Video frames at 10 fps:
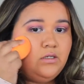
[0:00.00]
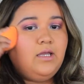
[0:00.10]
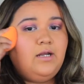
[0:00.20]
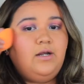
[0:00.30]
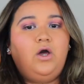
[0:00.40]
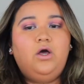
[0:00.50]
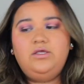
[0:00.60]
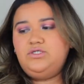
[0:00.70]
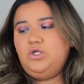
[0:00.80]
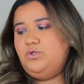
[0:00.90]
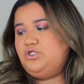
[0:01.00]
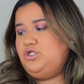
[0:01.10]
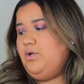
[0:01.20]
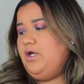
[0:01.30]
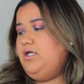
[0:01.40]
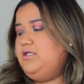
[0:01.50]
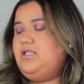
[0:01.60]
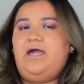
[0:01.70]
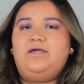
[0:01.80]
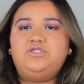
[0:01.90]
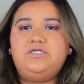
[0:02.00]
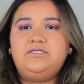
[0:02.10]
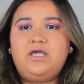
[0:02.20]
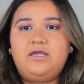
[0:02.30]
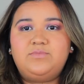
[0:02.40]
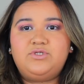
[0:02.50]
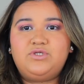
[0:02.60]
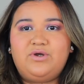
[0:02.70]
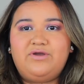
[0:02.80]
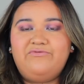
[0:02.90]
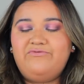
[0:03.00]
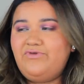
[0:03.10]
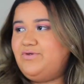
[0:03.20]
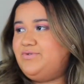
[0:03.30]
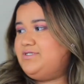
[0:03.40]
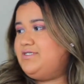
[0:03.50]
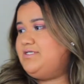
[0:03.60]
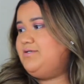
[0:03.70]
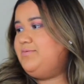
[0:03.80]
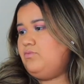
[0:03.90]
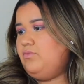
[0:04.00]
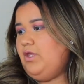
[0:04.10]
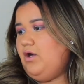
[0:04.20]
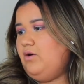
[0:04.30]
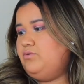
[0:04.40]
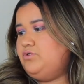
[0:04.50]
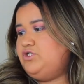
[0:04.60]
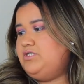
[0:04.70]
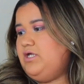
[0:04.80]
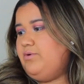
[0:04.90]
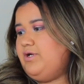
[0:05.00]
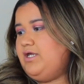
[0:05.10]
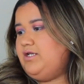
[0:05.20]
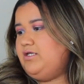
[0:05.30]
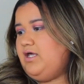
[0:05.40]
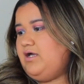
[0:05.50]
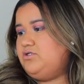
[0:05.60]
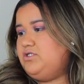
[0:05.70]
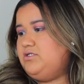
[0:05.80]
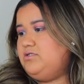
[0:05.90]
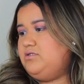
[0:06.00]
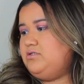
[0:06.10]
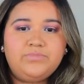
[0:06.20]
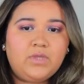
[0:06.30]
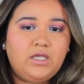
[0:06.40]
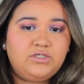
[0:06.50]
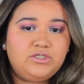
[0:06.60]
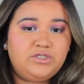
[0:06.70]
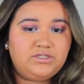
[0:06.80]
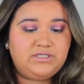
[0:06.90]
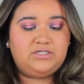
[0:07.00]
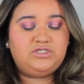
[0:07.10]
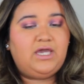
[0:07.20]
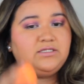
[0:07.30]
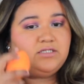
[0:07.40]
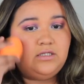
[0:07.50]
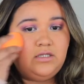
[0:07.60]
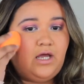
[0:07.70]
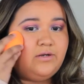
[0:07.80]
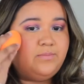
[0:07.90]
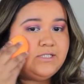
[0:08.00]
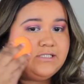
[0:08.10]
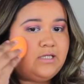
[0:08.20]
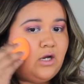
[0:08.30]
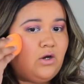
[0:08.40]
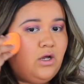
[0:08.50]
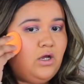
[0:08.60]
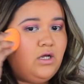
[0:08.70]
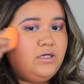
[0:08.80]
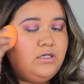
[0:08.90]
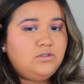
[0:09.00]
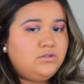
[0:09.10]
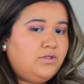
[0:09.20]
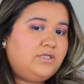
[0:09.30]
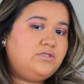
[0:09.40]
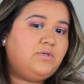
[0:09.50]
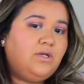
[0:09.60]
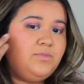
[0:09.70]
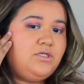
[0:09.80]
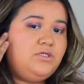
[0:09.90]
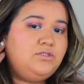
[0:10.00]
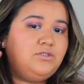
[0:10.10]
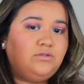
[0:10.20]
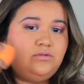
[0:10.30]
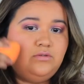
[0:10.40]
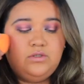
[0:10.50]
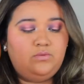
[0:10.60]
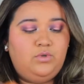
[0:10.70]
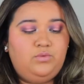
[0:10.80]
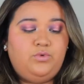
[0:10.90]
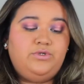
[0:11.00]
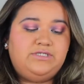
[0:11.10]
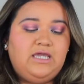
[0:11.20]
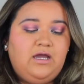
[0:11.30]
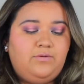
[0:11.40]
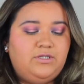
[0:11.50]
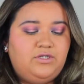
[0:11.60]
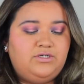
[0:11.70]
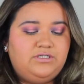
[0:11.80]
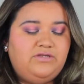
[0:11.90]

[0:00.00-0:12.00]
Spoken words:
And also, was she wearing lashes? I am so confused. No, she's not wearing any lashes. It just looks like she has a lot of mascara on. So that's what I'm gonna do. Well, we'll see how it looks.